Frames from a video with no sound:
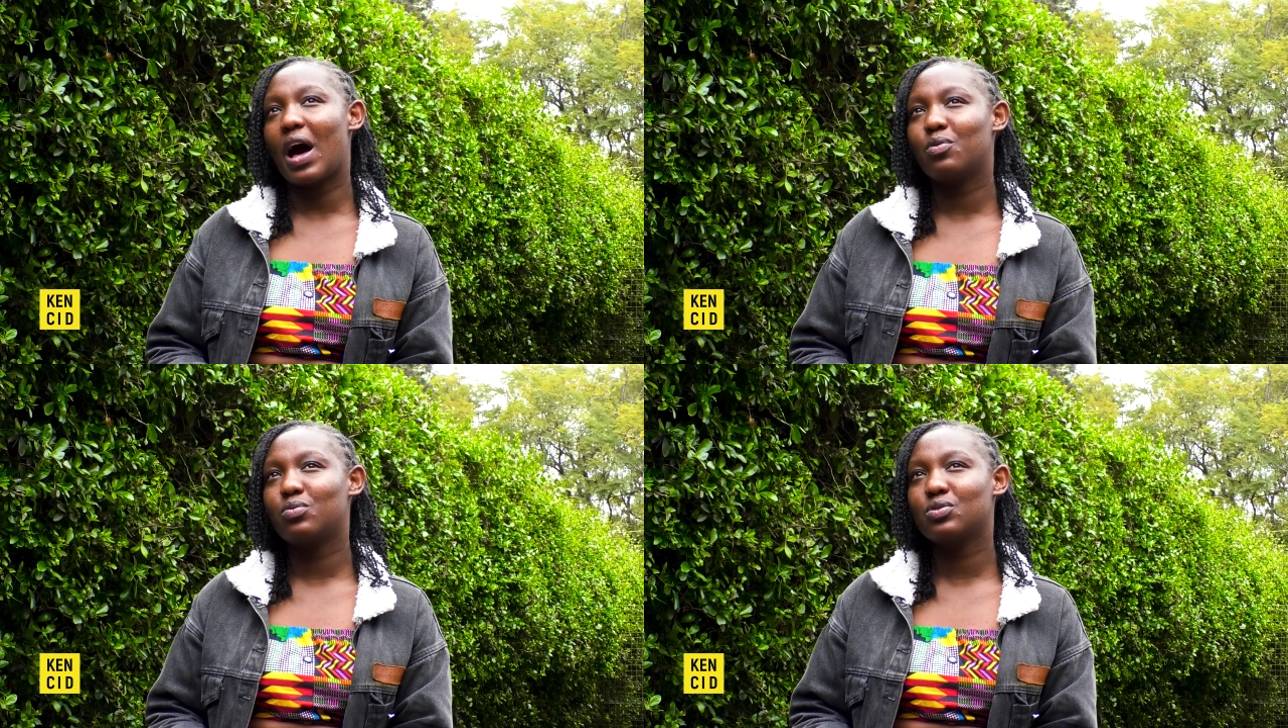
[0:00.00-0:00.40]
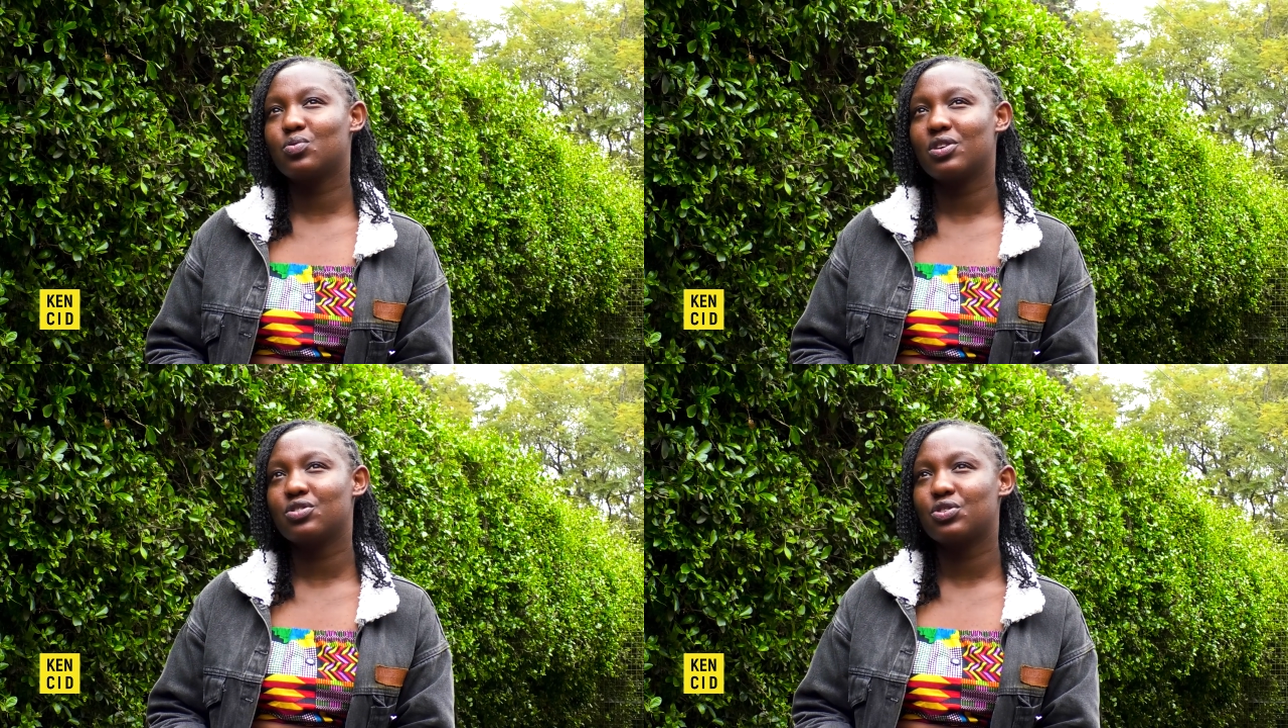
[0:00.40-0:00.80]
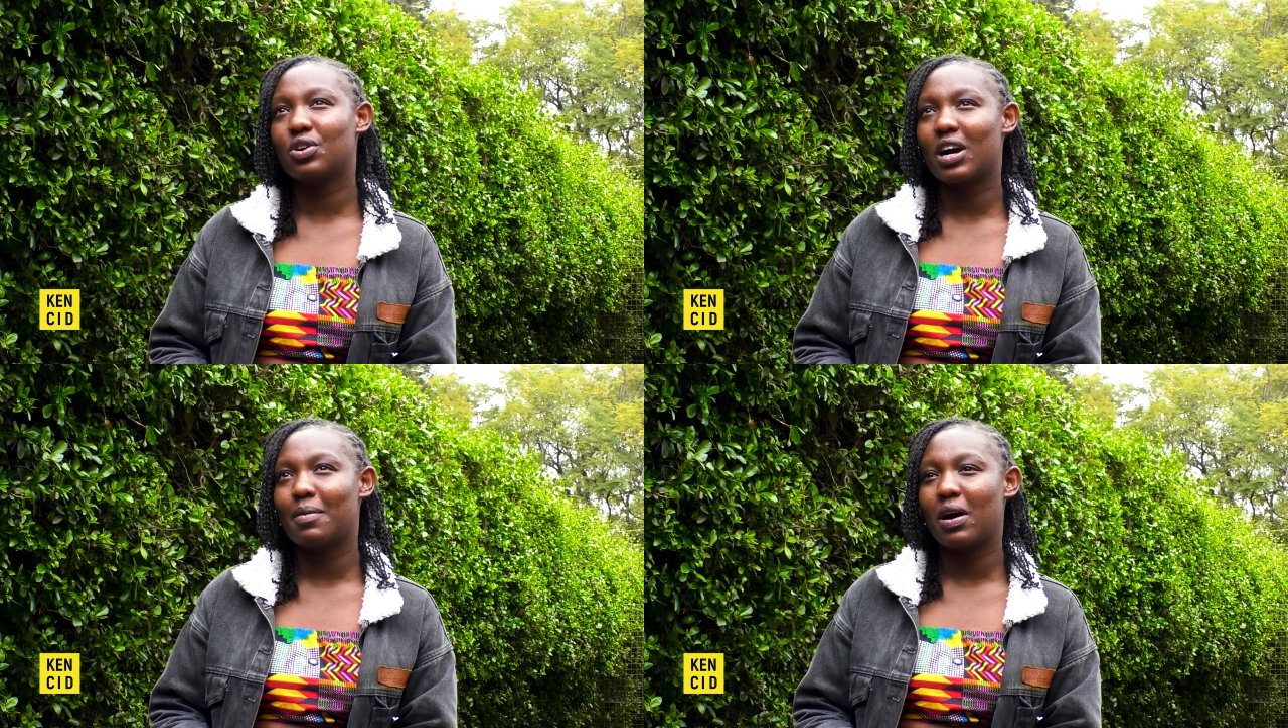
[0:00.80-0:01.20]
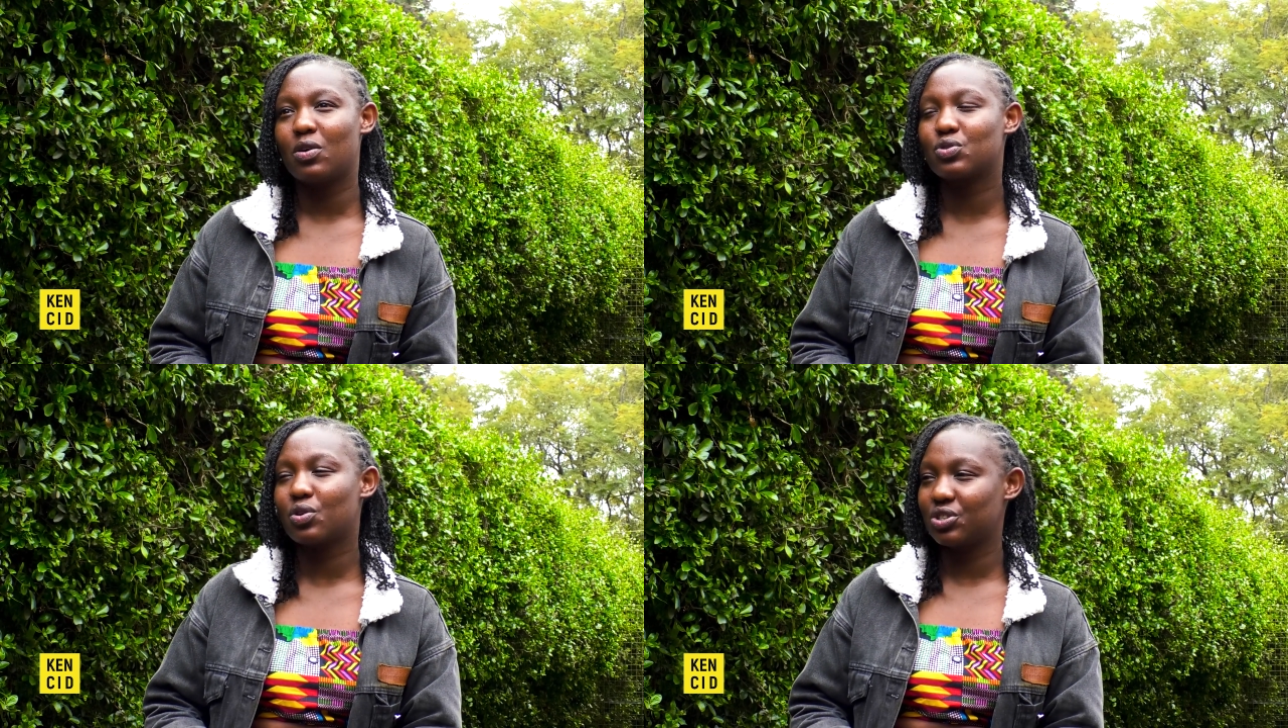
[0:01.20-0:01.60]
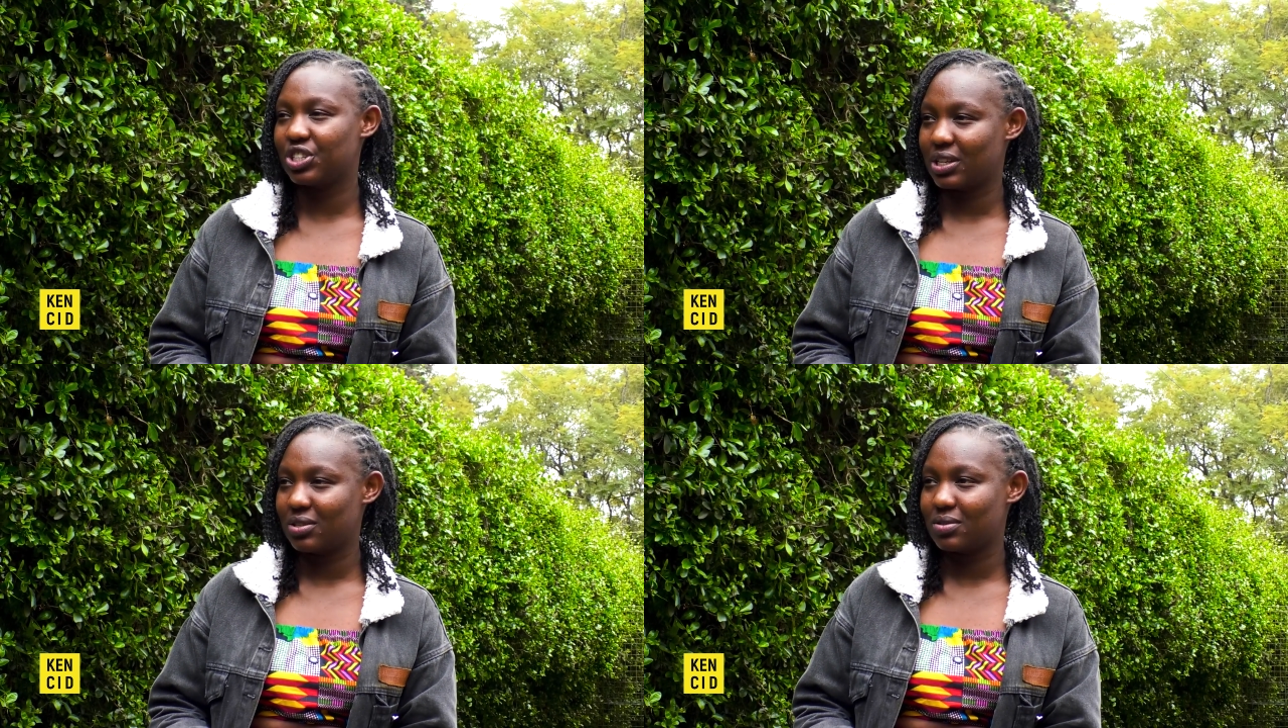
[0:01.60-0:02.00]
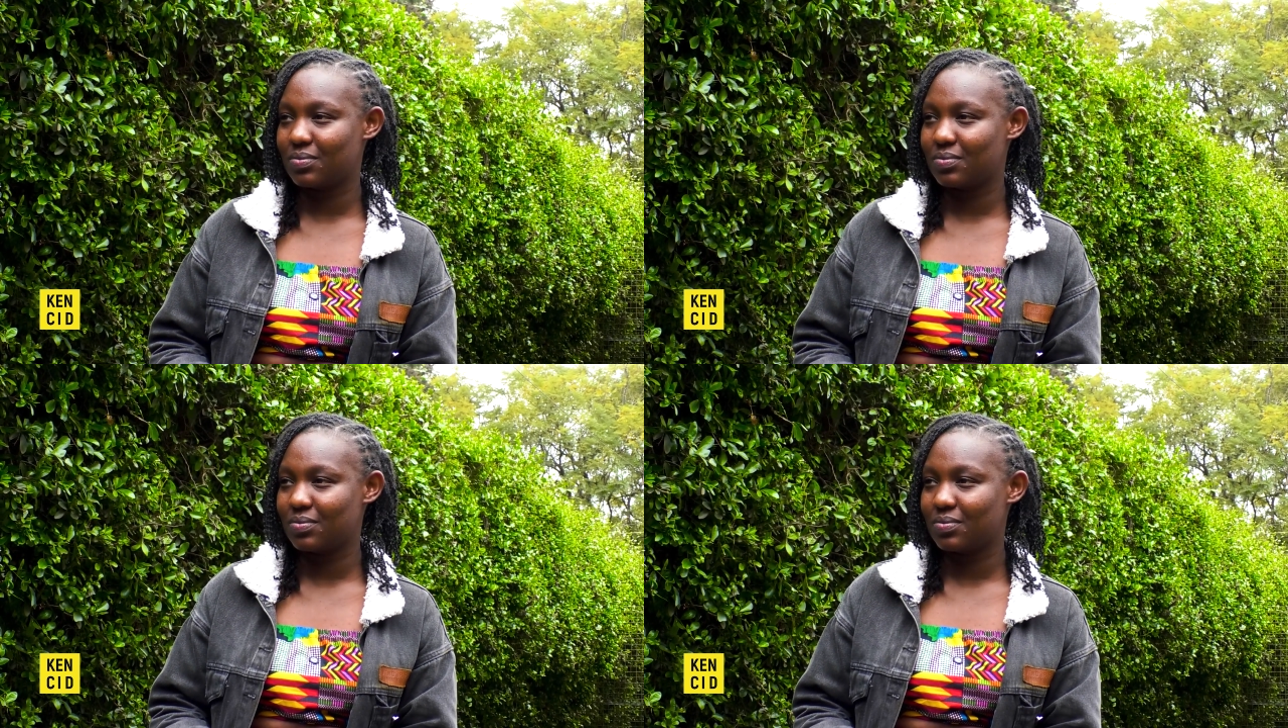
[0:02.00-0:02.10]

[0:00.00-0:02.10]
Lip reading: I would want to talk about courtyards.